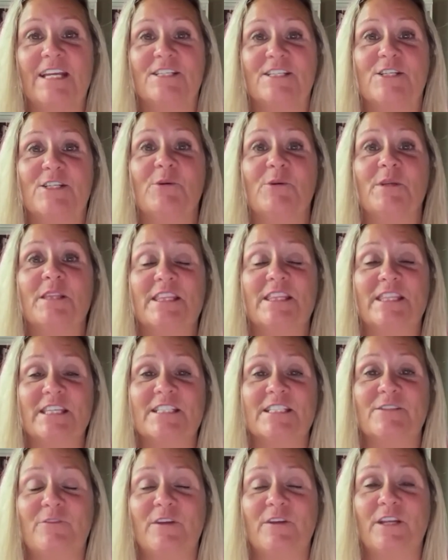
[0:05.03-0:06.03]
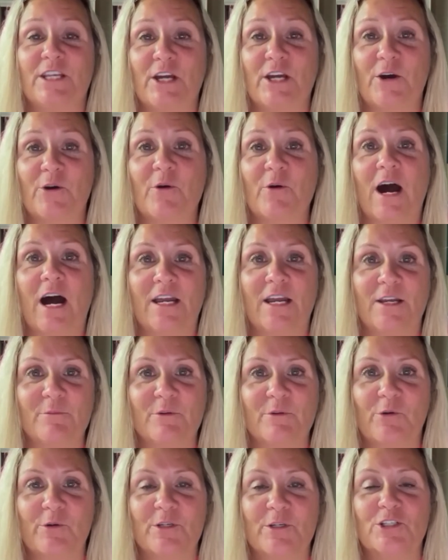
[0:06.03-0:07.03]
so in this video, I am
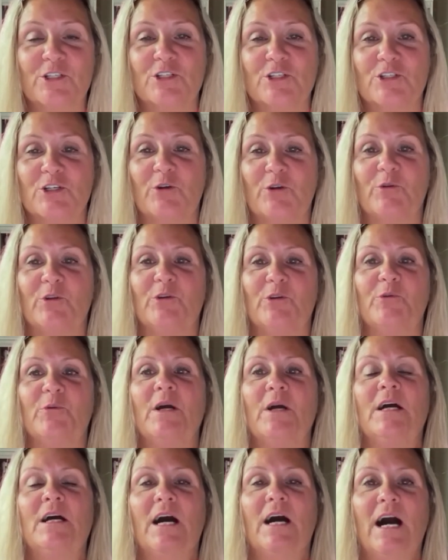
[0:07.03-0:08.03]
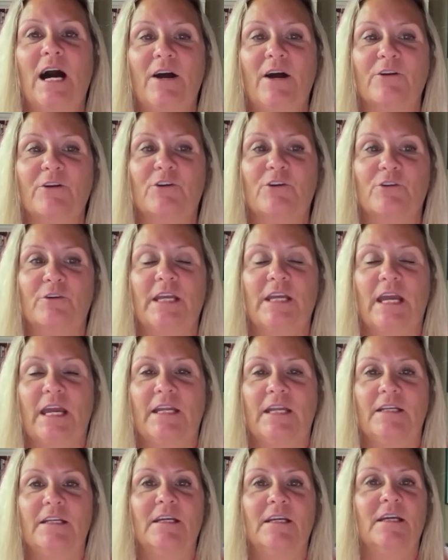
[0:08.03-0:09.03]
going to show you how to
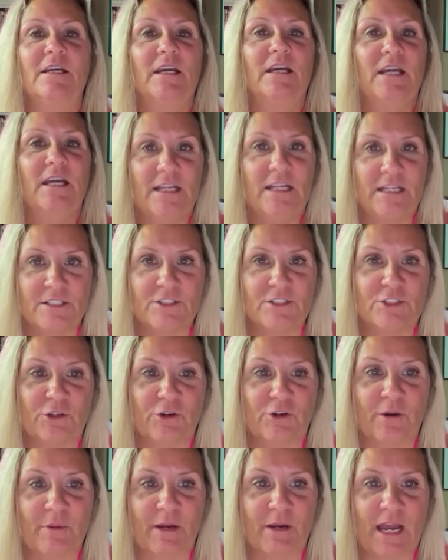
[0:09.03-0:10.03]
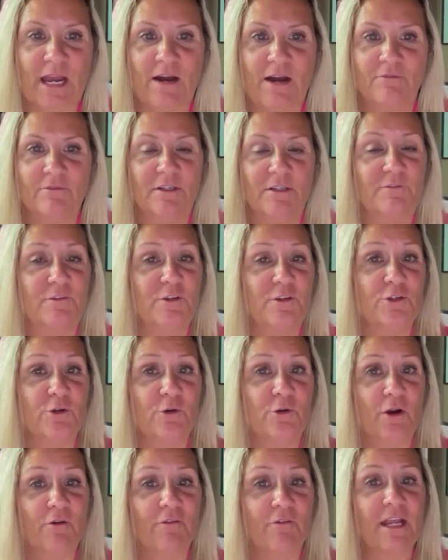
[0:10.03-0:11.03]
create an Instagram account. If you
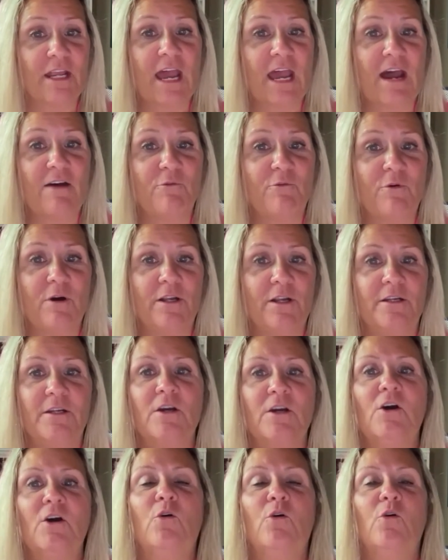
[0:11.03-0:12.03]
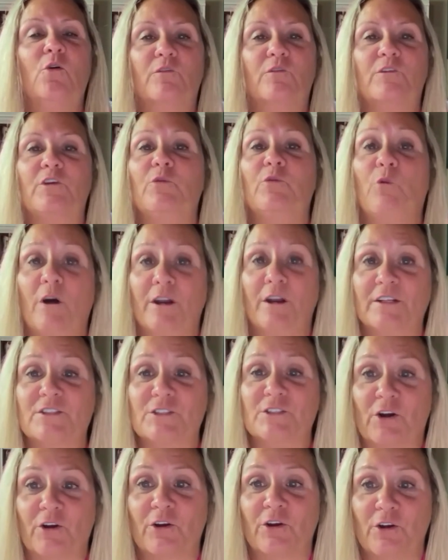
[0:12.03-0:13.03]
don't already have one, or if you want to
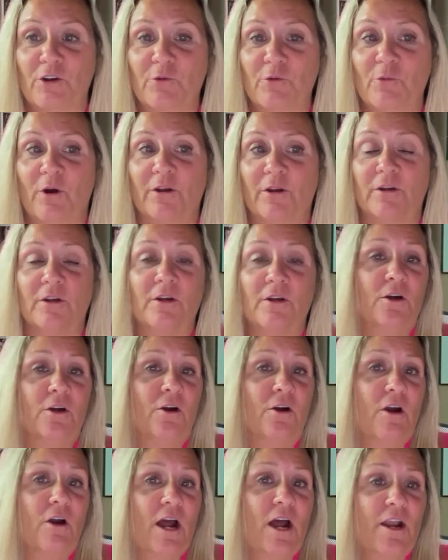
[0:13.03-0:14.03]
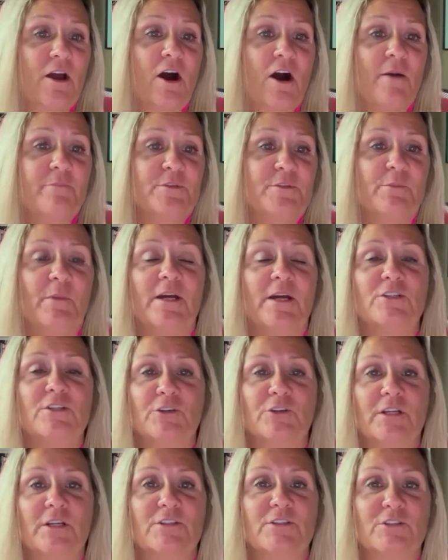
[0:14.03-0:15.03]
start a new one, or how to optimize
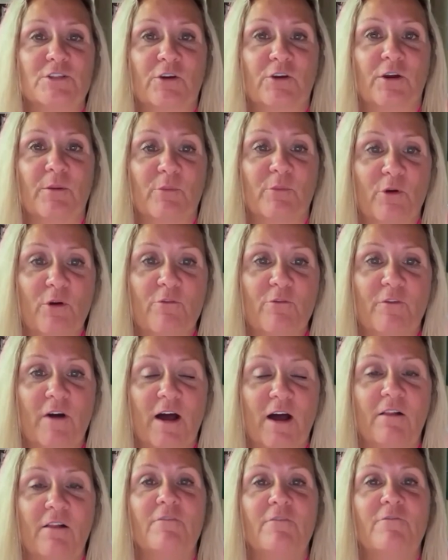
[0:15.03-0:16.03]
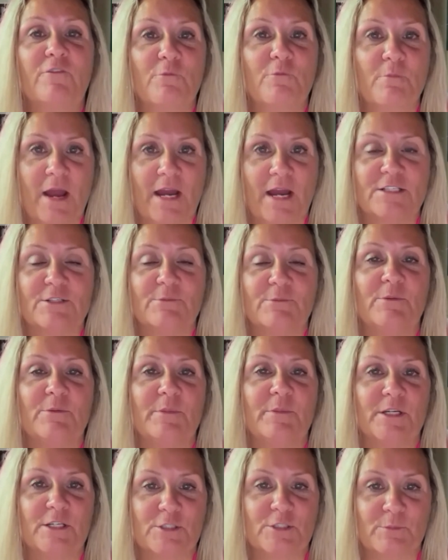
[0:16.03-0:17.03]
your Instagram profile for maximum
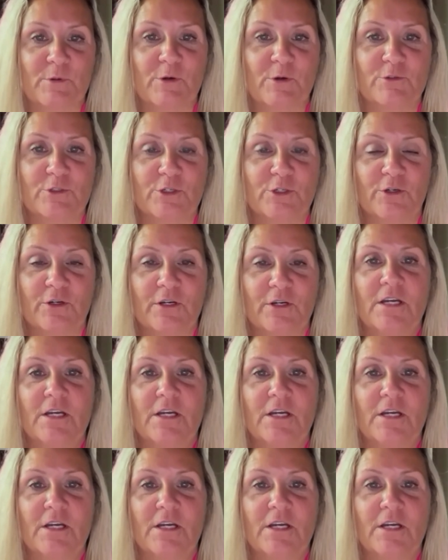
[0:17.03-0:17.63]
exposure.